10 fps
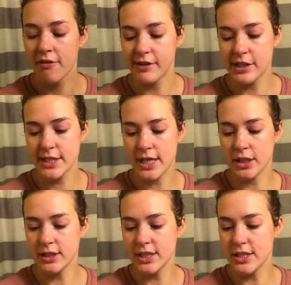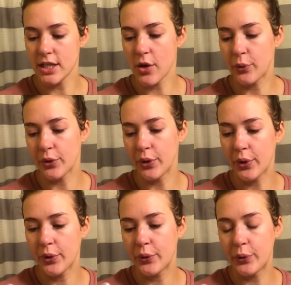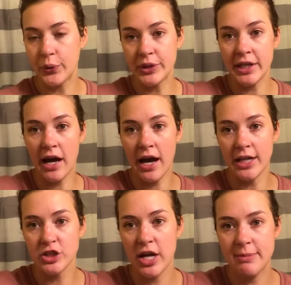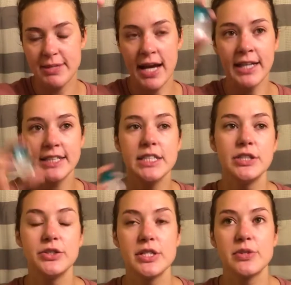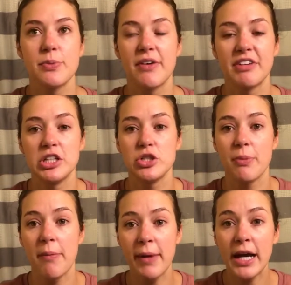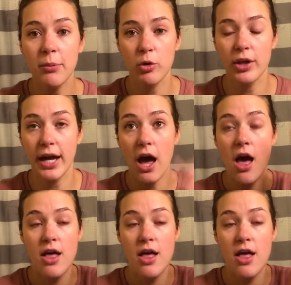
First are these Rohto Cooling Eye Drops. I like to use these whenever I do my makeup or like